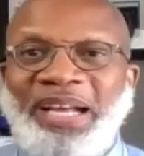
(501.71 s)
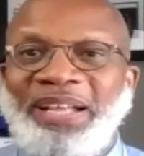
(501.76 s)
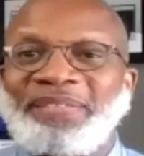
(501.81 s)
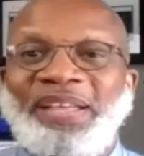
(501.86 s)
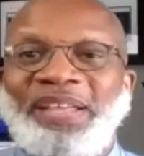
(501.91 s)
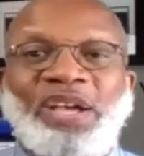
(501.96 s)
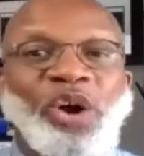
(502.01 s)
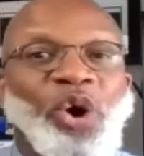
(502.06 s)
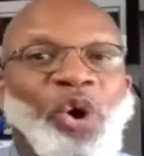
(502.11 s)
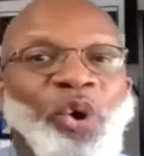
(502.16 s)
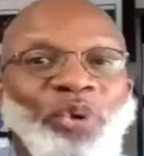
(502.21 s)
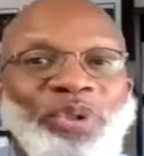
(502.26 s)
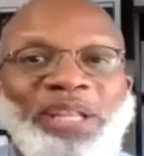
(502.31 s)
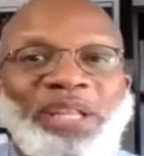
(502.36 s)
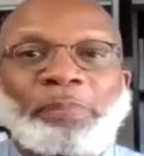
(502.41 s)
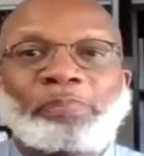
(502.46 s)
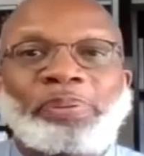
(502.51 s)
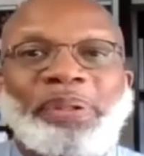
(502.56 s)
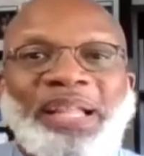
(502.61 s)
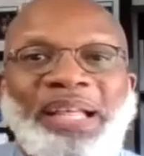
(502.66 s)
And the
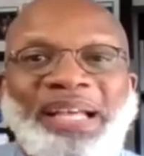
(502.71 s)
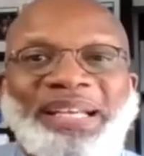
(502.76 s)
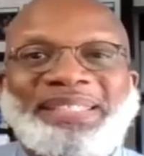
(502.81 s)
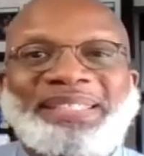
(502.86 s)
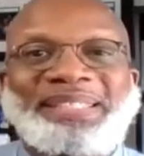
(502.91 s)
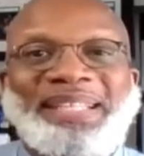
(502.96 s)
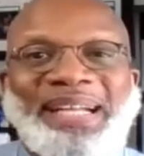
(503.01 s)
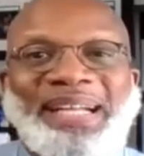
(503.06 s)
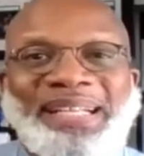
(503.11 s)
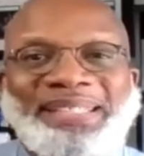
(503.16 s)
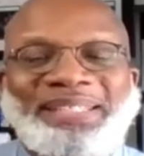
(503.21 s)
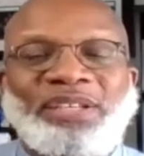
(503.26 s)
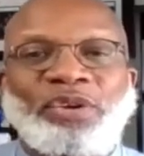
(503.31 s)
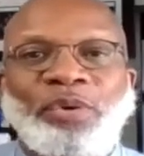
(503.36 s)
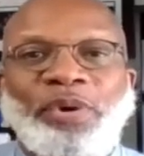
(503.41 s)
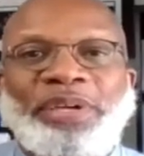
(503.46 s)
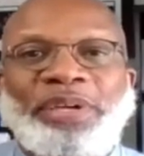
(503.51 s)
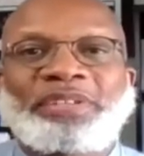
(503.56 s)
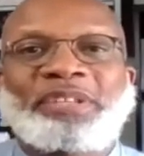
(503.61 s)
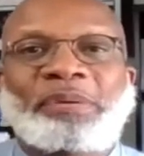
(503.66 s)
only place that's
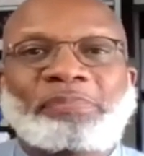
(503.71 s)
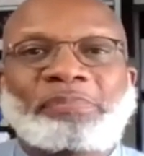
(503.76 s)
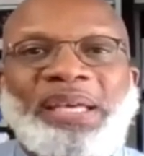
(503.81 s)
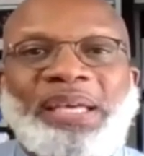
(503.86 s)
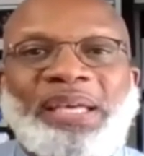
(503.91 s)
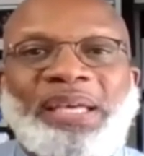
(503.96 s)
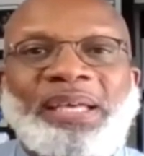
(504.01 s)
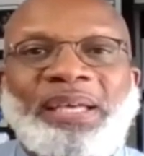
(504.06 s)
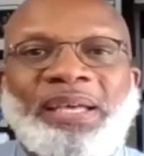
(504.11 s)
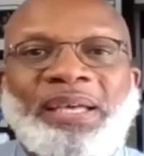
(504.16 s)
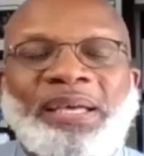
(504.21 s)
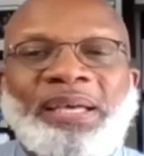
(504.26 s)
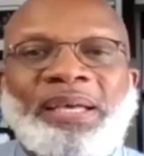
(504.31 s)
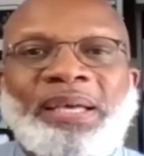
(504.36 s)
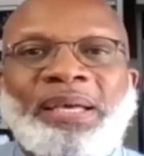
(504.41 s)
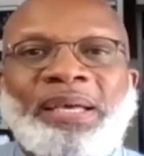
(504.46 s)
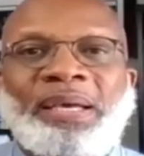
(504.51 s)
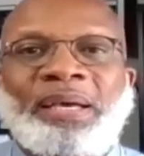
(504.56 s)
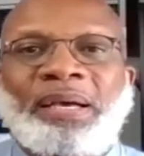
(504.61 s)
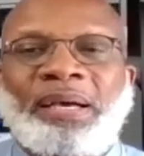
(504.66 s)
going to be
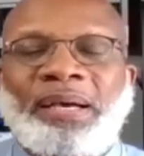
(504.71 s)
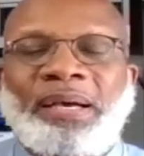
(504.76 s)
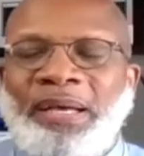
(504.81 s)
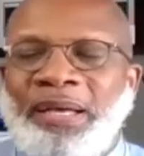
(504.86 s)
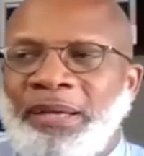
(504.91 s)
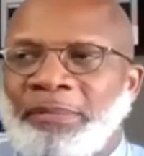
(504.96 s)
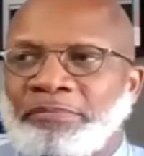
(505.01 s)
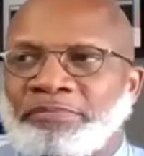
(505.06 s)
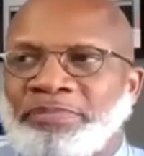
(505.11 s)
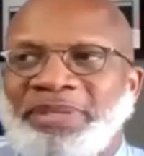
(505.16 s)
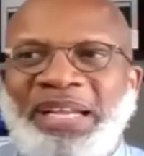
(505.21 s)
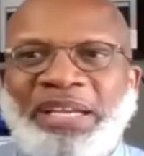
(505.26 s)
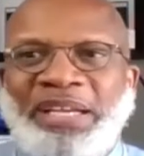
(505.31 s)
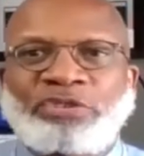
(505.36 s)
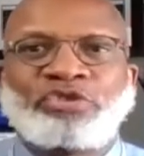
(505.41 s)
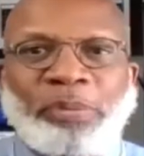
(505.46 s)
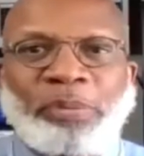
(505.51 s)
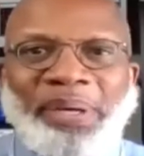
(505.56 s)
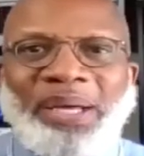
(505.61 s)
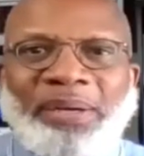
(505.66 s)
uh,
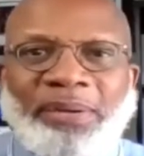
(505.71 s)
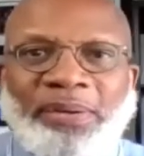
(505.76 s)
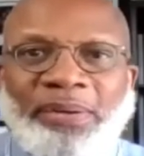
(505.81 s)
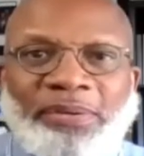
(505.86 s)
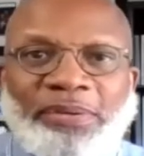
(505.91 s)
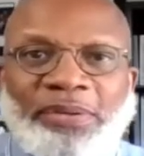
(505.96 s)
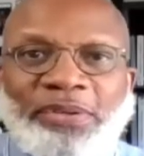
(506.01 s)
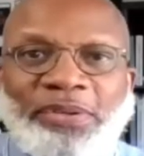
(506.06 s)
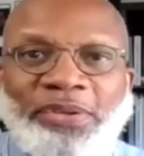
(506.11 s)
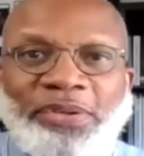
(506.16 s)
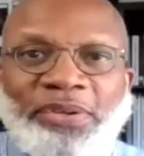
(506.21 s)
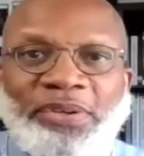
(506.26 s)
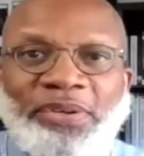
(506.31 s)
detrimental